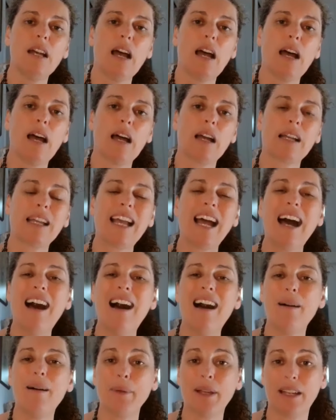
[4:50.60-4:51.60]
uh,
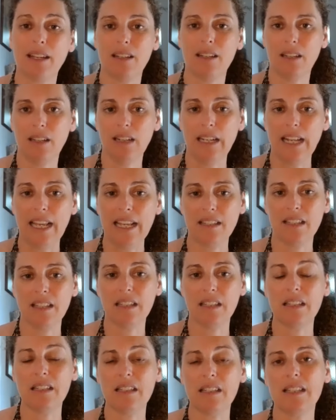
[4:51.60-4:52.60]
karmic
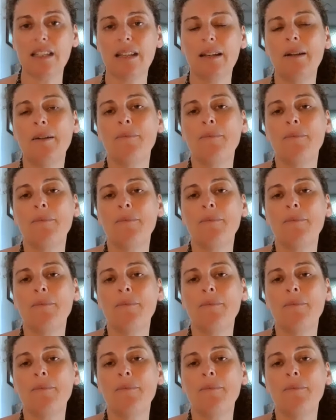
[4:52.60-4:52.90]
lessons.